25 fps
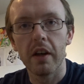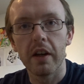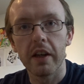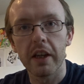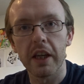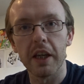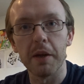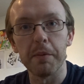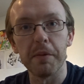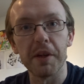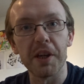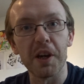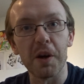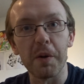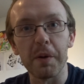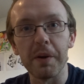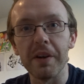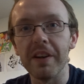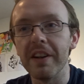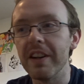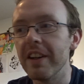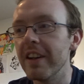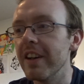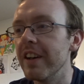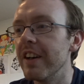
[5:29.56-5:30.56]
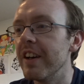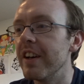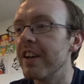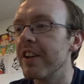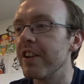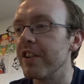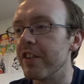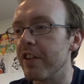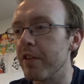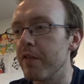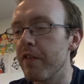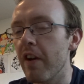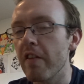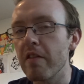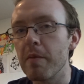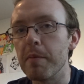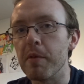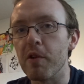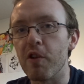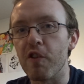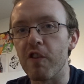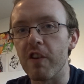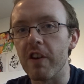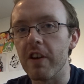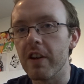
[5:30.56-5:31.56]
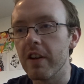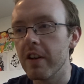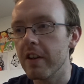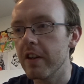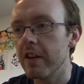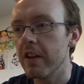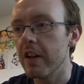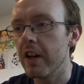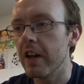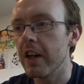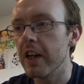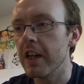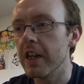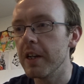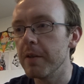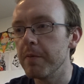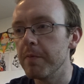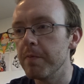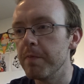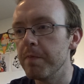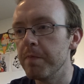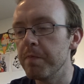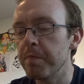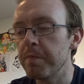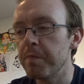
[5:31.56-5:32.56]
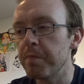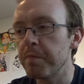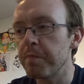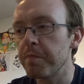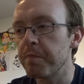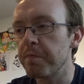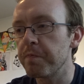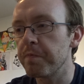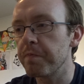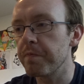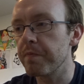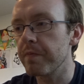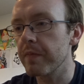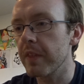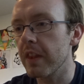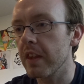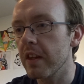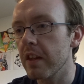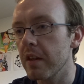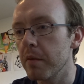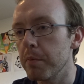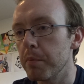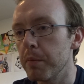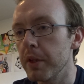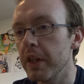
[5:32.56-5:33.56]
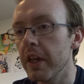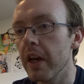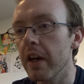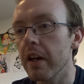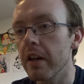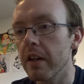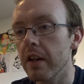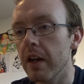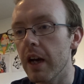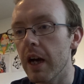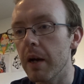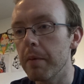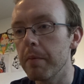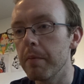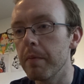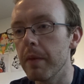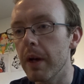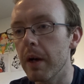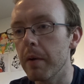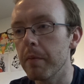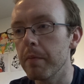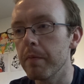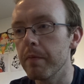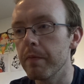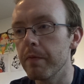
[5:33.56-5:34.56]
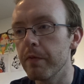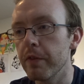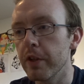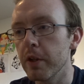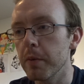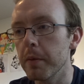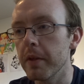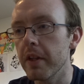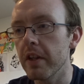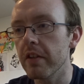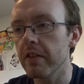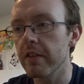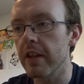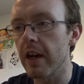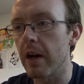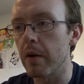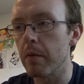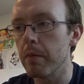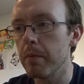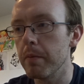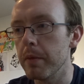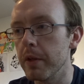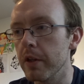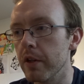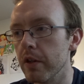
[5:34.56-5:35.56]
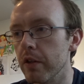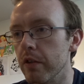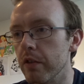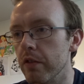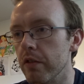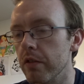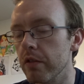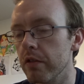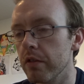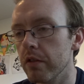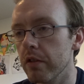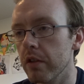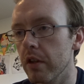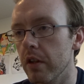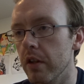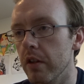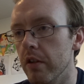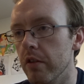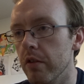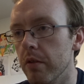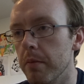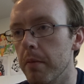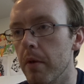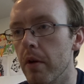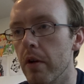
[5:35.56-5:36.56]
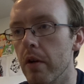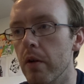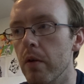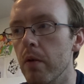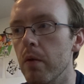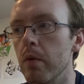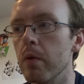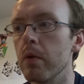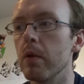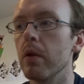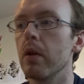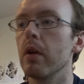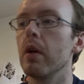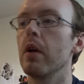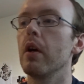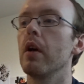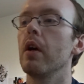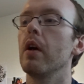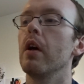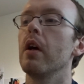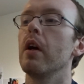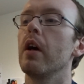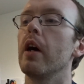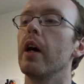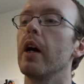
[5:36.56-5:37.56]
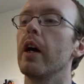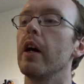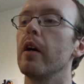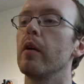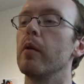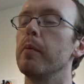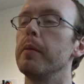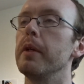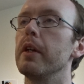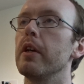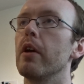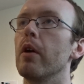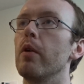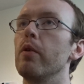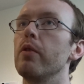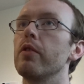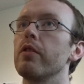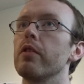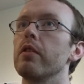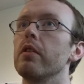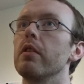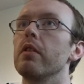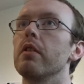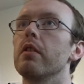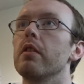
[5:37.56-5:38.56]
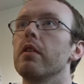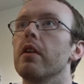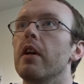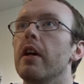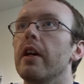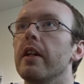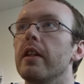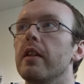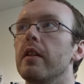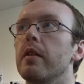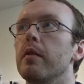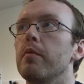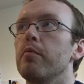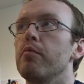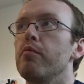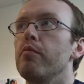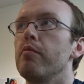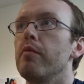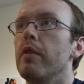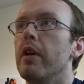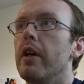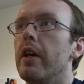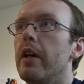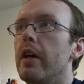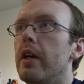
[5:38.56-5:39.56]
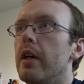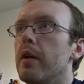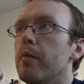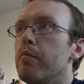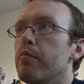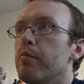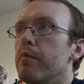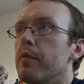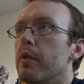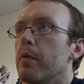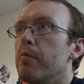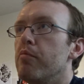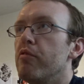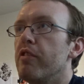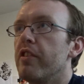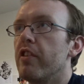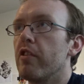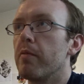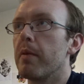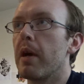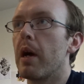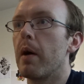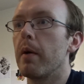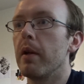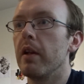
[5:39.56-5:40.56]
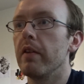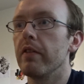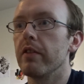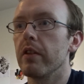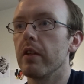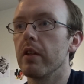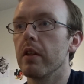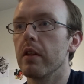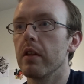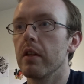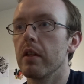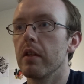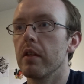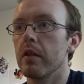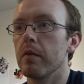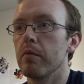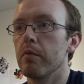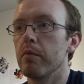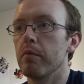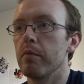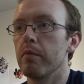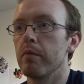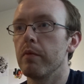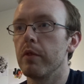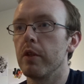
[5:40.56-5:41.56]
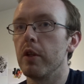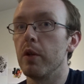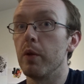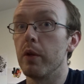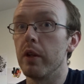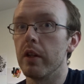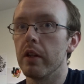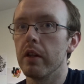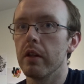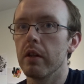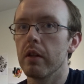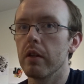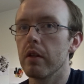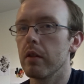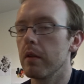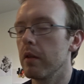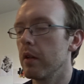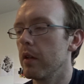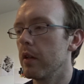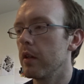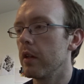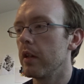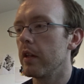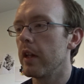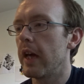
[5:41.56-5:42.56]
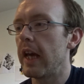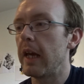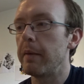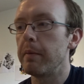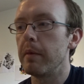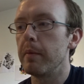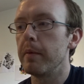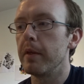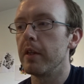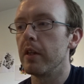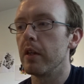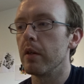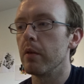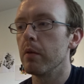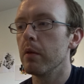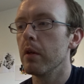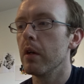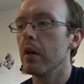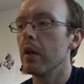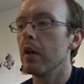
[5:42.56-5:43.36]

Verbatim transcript: keep me going, because it's very boring. But yeah, I'm filming this now because tomorrow I'll be coaching at the British Powerlifting Union, APPU,